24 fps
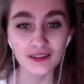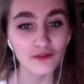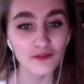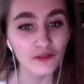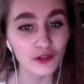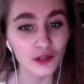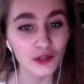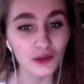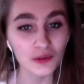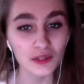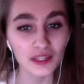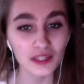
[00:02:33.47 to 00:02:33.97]

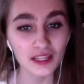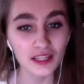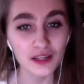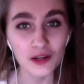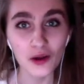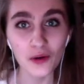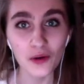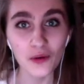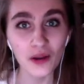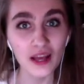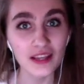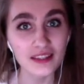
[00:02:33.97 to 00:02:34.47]
frequently
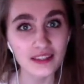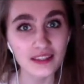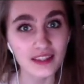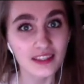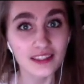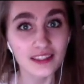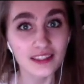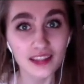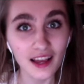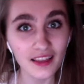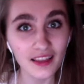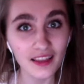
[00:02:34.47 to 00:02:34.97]
known as the
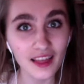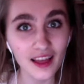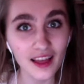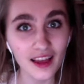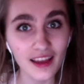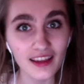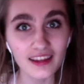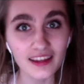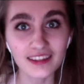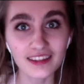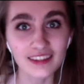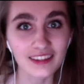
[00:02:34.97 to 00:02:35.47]
Sci-Li,